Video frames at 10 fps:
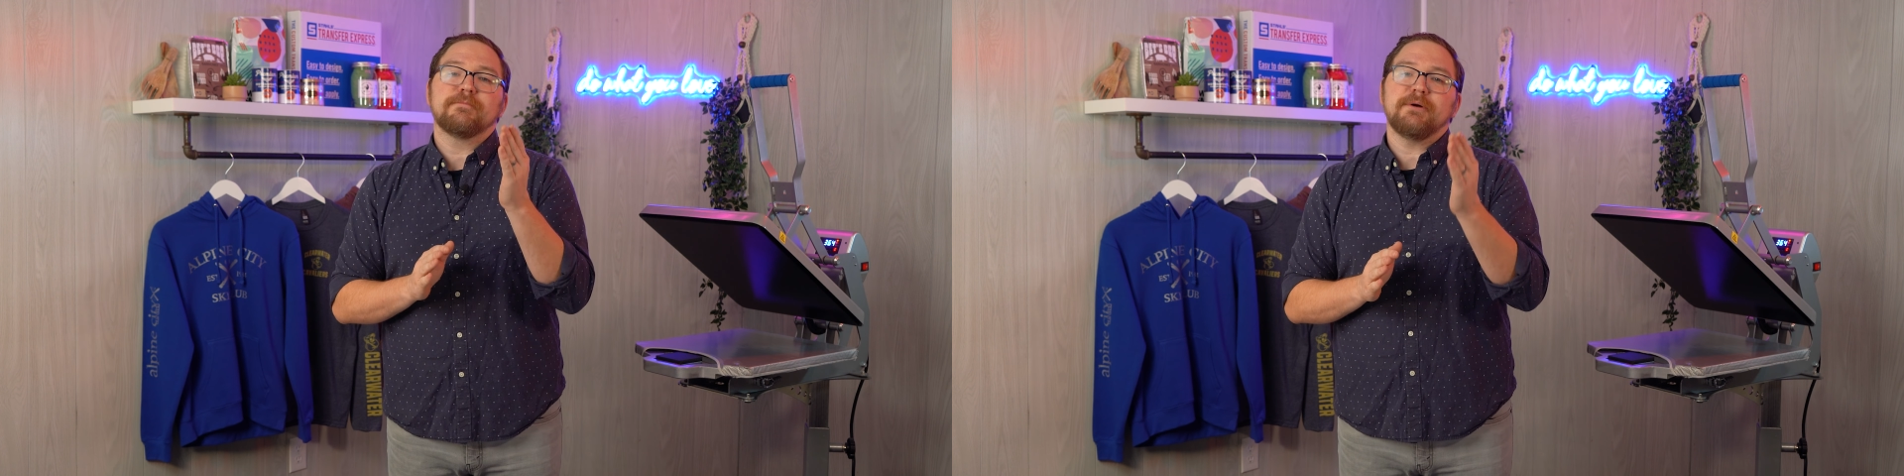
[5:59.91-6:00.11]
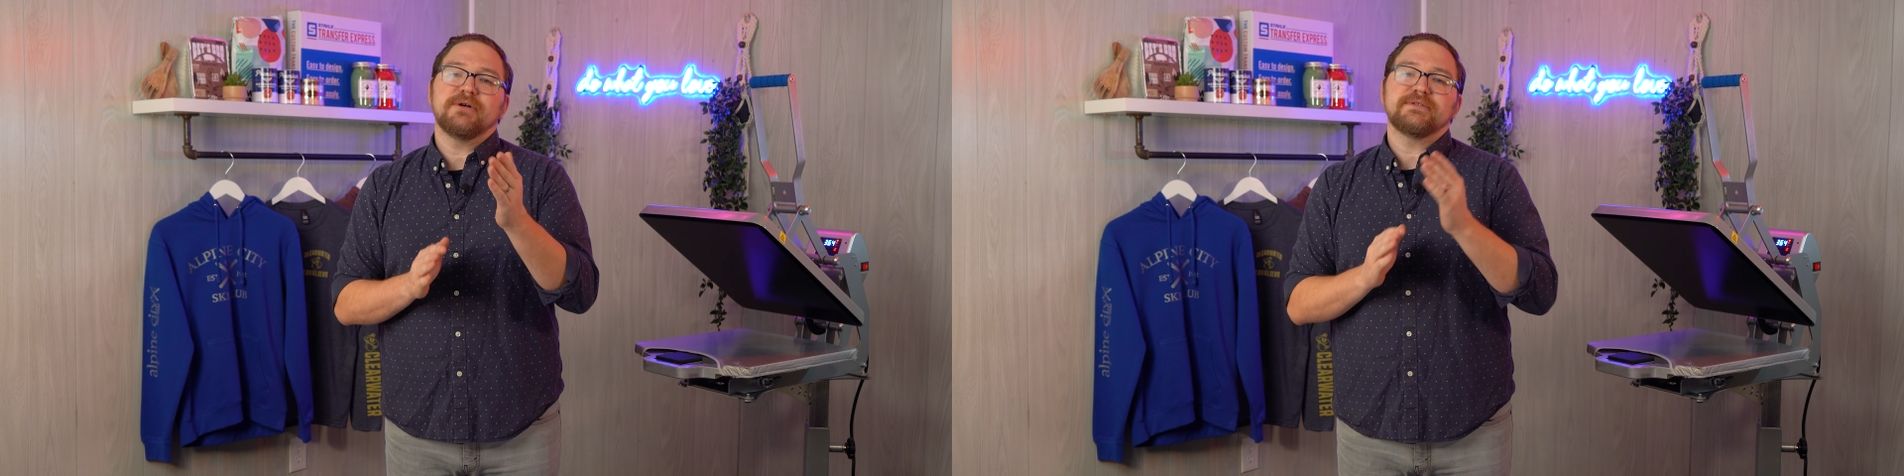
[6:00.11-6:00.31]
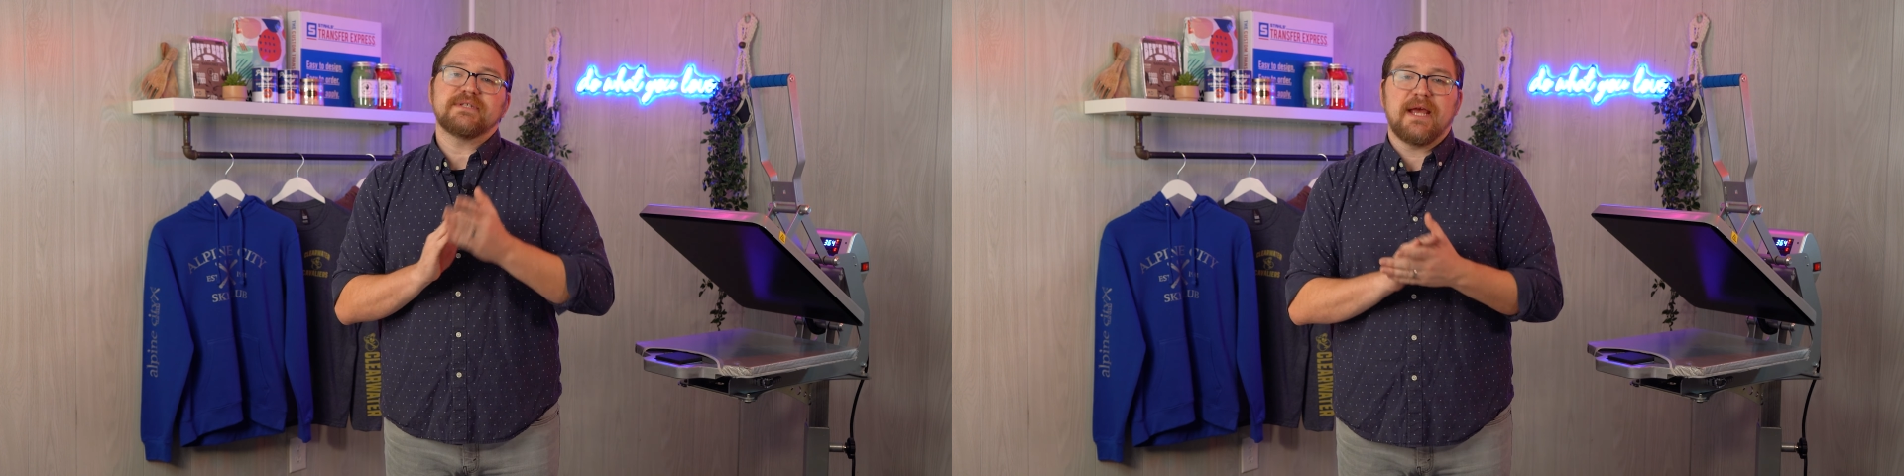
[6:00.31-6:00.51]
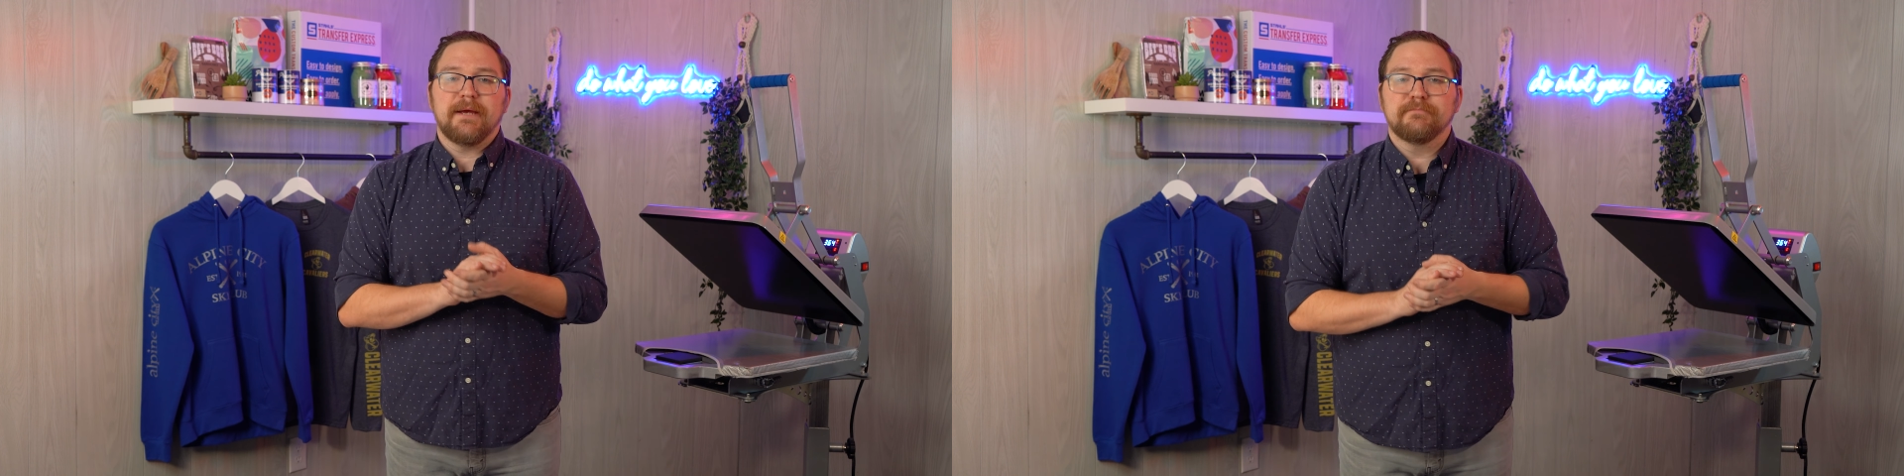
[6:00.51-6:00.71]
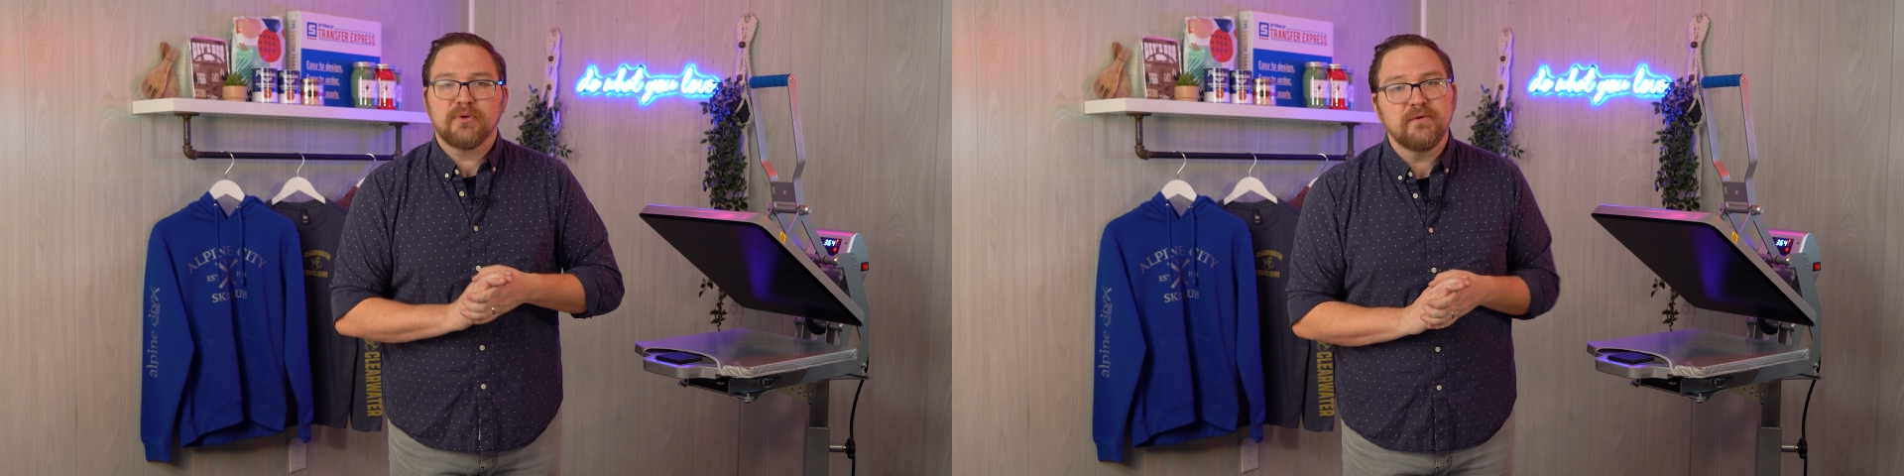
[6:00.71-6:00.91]
posts
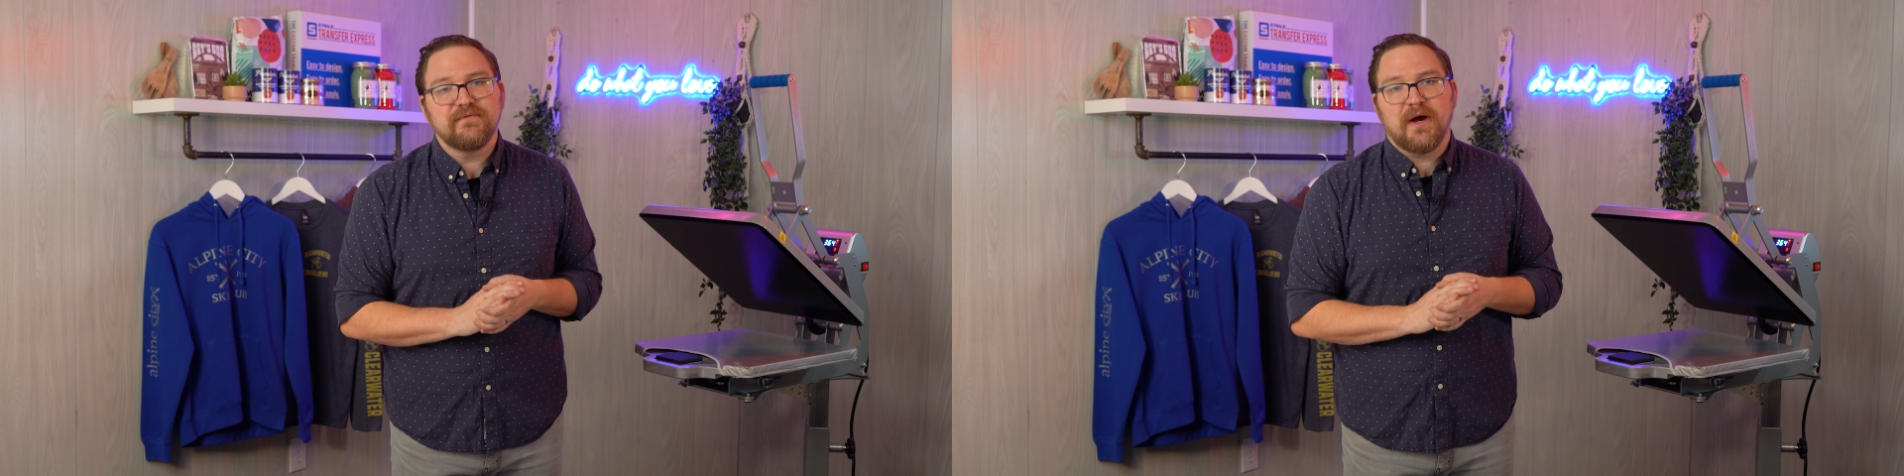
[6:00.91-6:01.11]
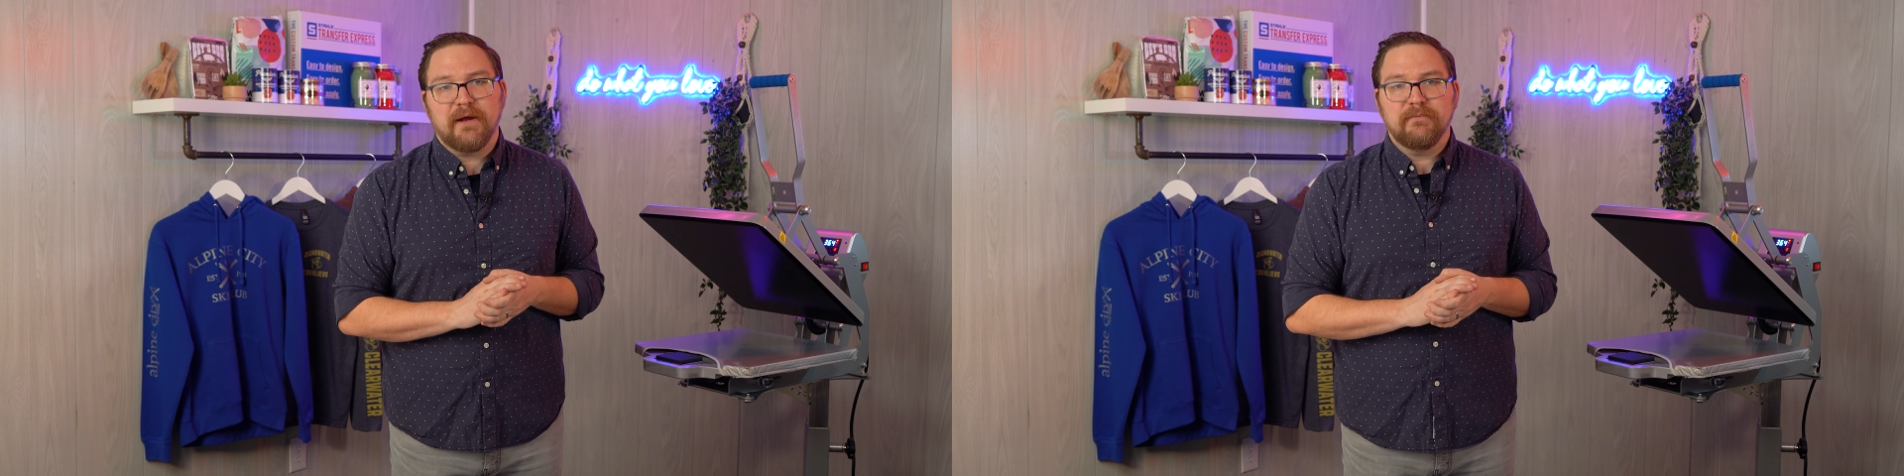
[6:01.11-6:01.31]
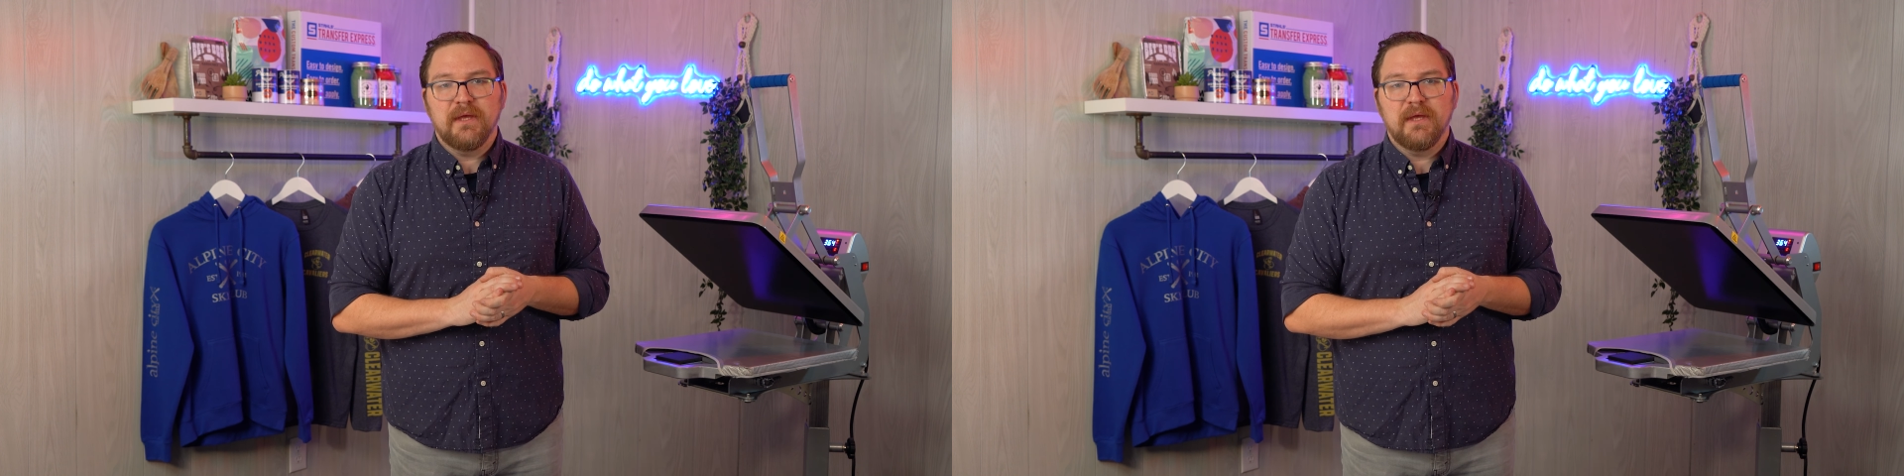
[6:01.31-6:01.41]
and profile